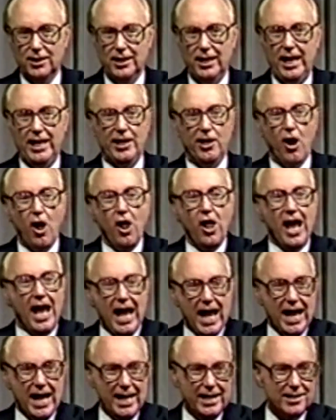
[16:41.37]
And it all
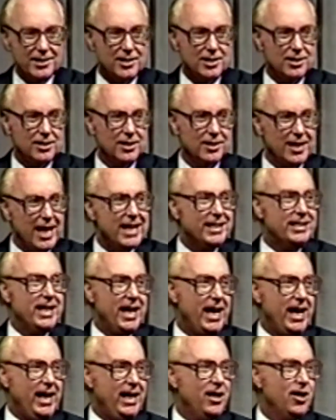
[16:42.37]
hangs that
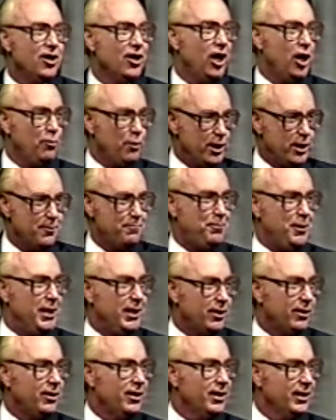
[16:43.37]
day on whether
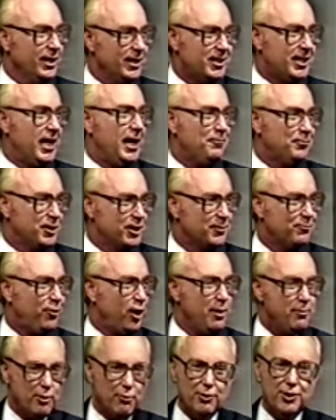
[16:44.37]
Peter has kept his
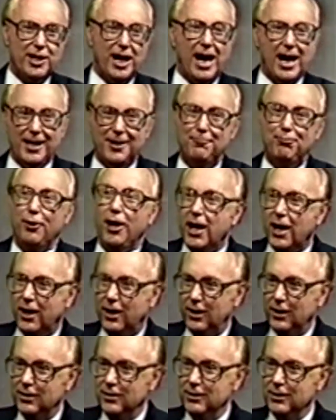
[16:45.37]
appointment with God in
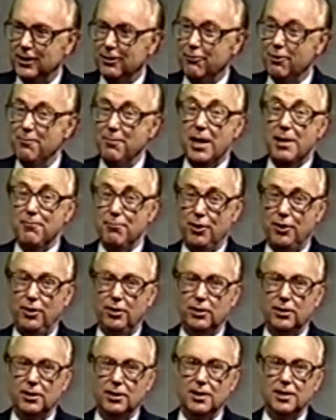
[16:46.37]
prayer. Remember
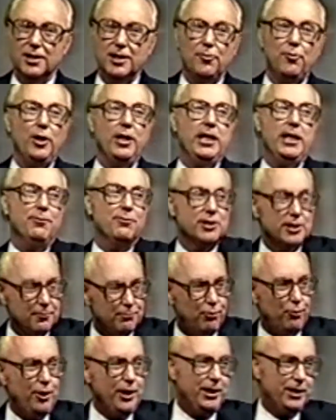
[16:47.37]
that when he was
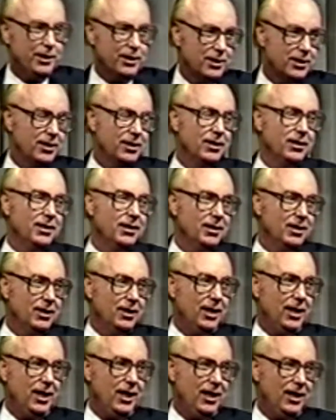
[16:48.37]
appointed
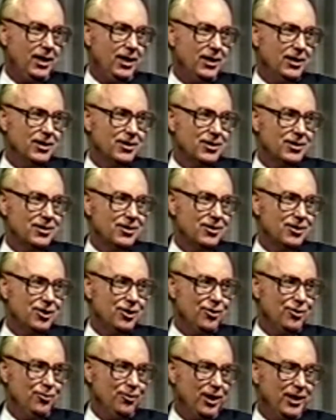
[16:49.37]
uh,
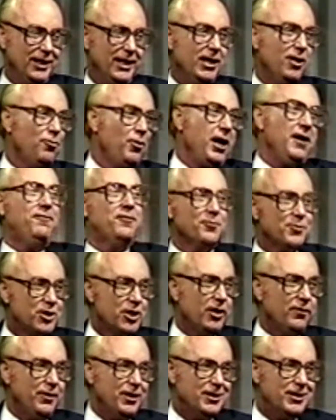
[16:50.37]
to uh, get away from
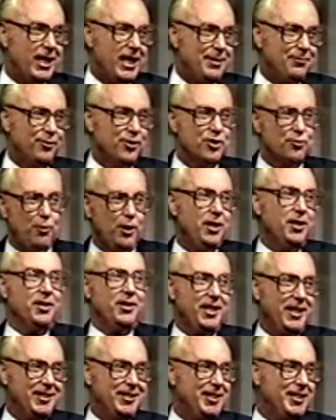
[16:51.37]
serving tables, one of the
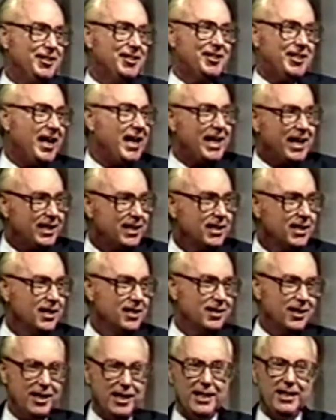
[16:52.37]
things he said
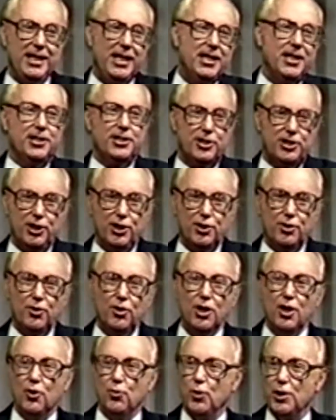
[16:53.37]
that he needed to do
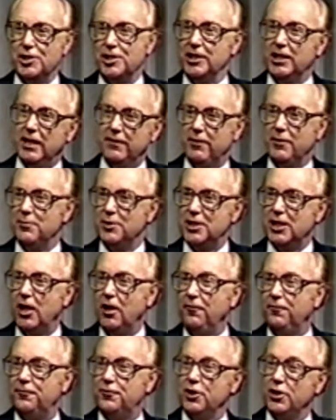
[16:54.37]
was to give
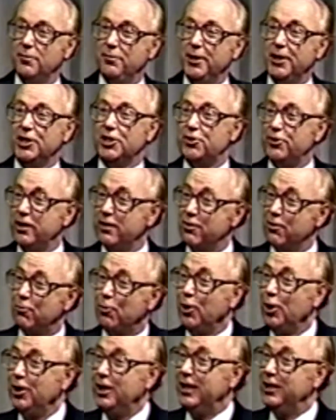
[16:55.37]
himself to the ministry of the
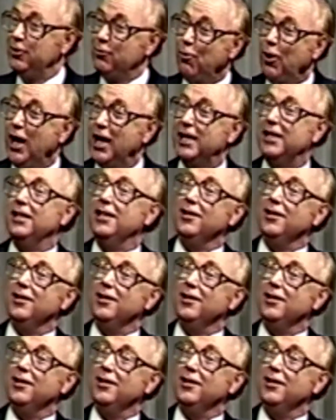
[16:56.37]
word and to what?